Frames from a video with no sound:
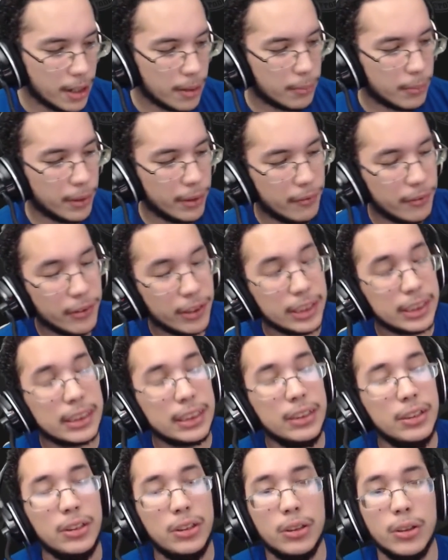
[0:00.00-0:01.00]
But if you guys
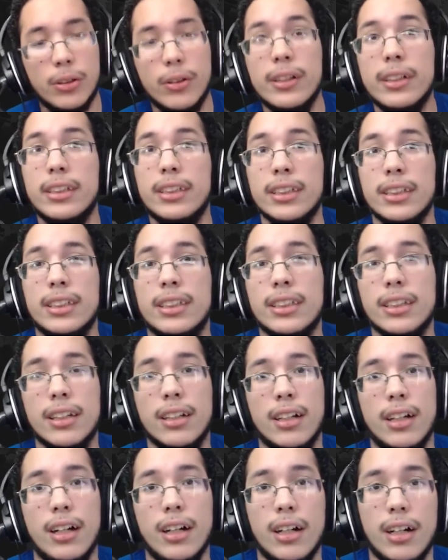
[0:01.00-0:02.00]
enjoyed this
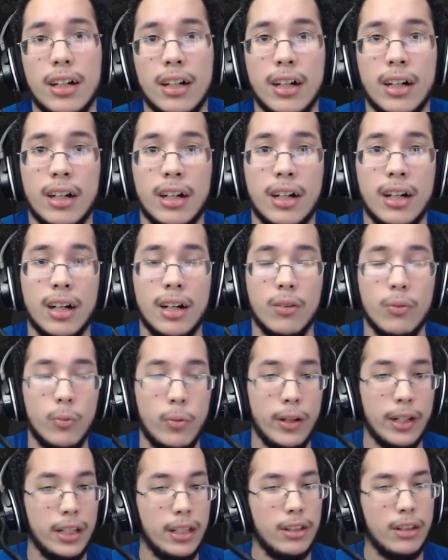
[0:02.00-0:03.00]

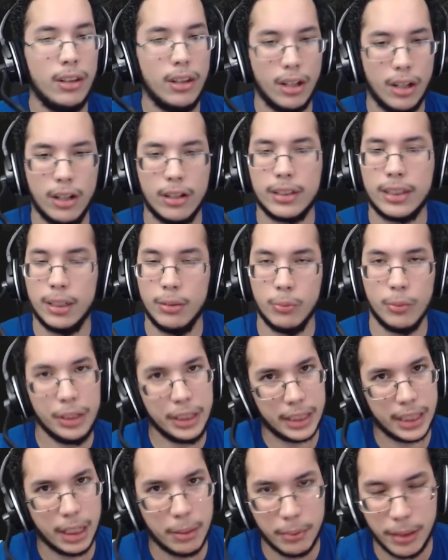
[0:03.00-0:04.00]
really long team
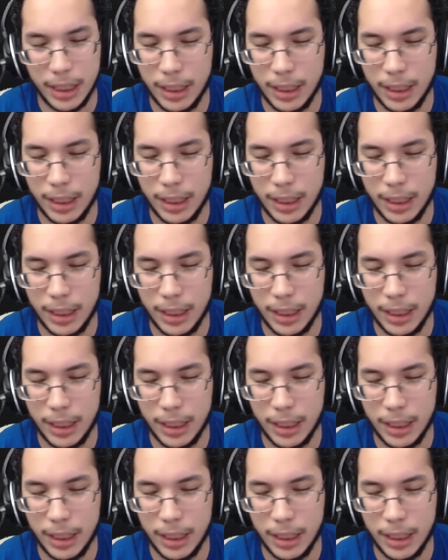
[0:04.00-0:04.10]
recap,